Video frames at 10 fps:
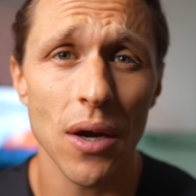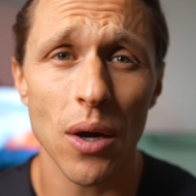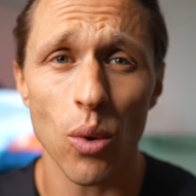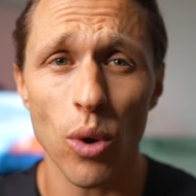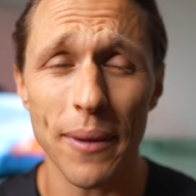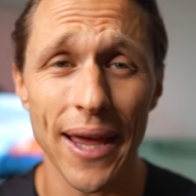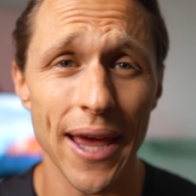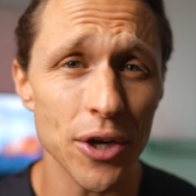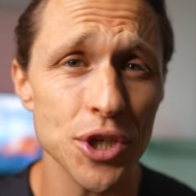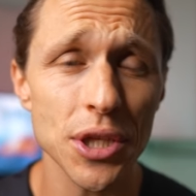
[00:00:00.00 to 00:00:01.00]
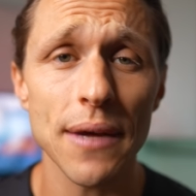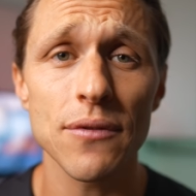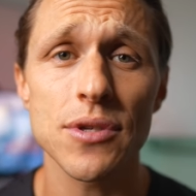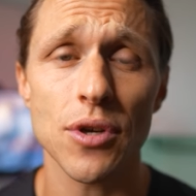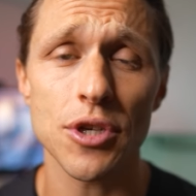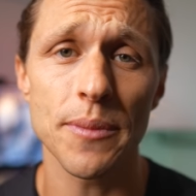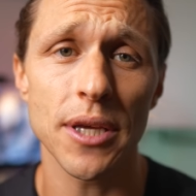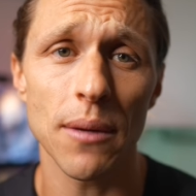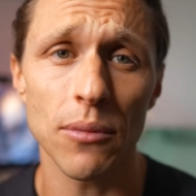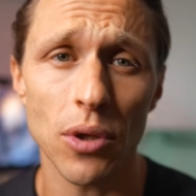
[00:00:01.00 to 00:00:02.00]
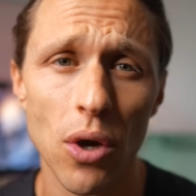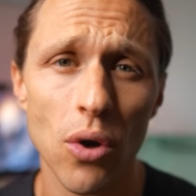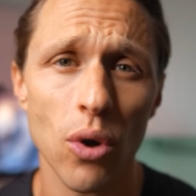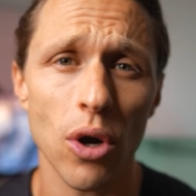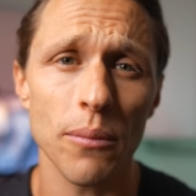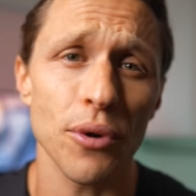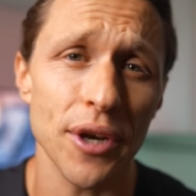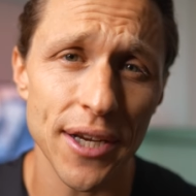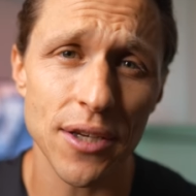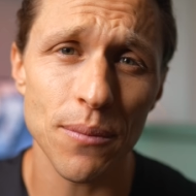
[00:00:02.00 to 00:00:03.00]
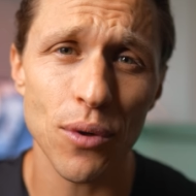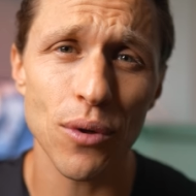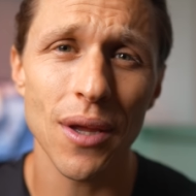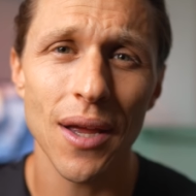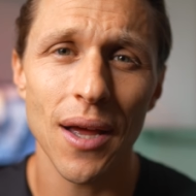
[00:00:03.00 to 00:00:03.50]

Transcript: or when my energy levels start to become low or unpredictable,